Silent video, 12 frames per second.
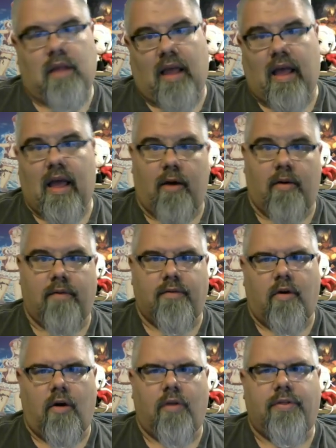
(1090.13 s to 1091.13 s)
However,
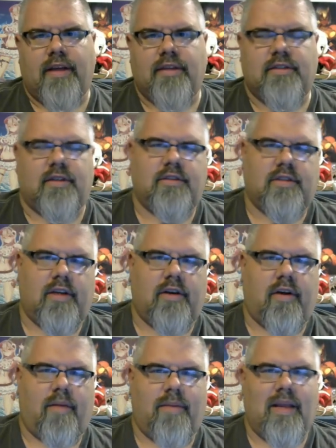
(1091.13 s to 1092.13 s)
all things
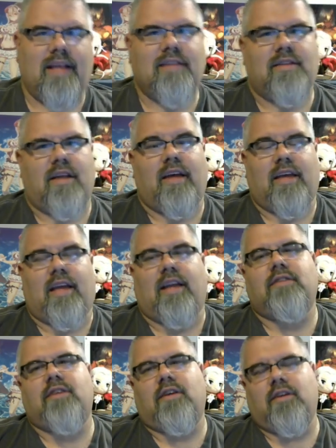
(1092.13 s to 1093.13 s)
considered, I mean,
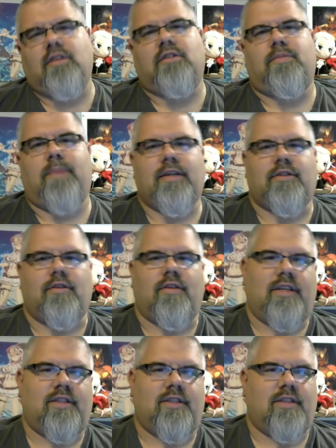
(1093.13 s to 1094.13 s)
it's a good special.
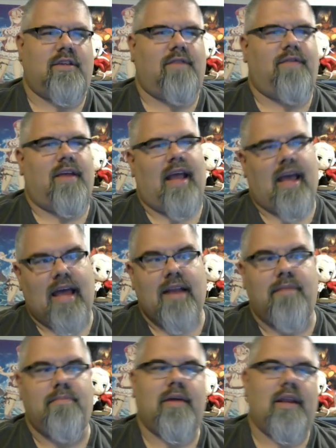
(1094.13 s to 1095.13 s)
It's just if it
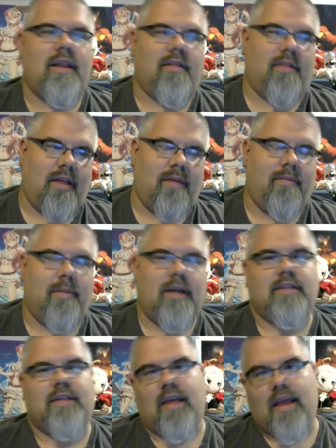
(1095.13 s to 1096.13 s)
hadn't been
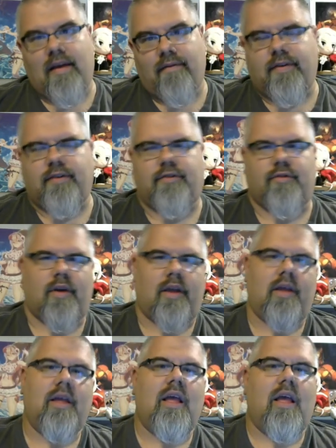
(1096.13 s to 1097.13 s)
limited to infantry,
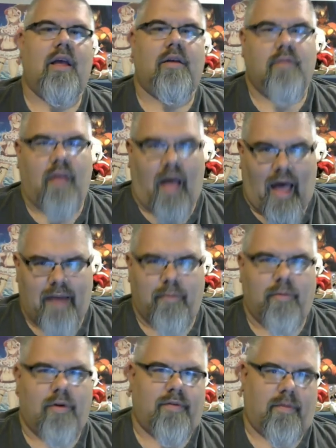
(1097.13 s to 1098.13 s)
I
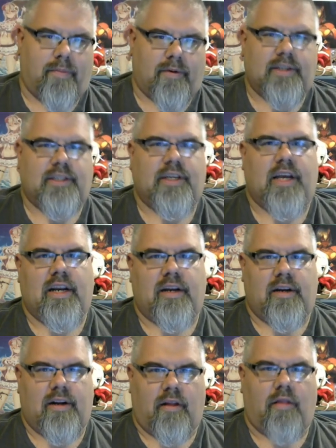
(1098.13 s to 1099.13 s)
would have
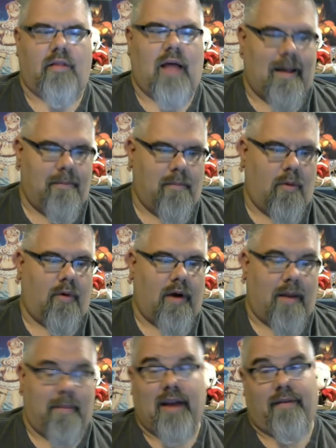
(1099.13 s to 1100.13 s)
appreciated it a lot more, and
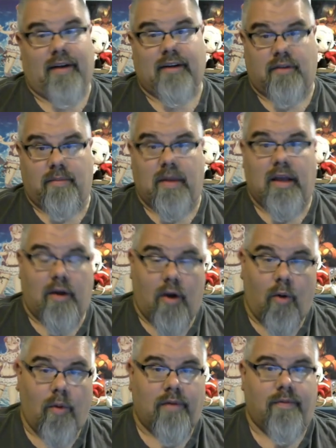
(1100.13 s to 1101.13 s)
I might have actually been
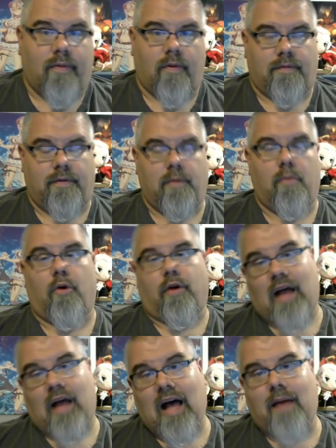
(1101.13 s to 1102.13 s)
going for a few more
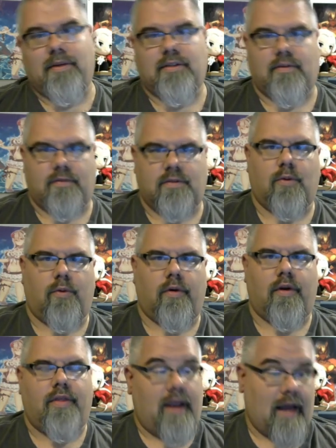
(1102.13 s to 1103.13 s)
copies of
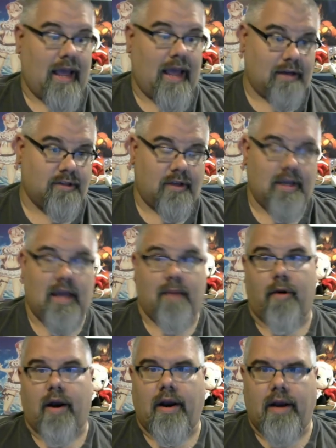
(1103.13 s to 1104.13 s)
Soren than I actually am
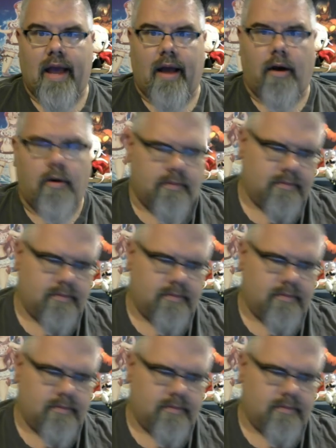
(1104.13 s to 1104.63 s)
right now.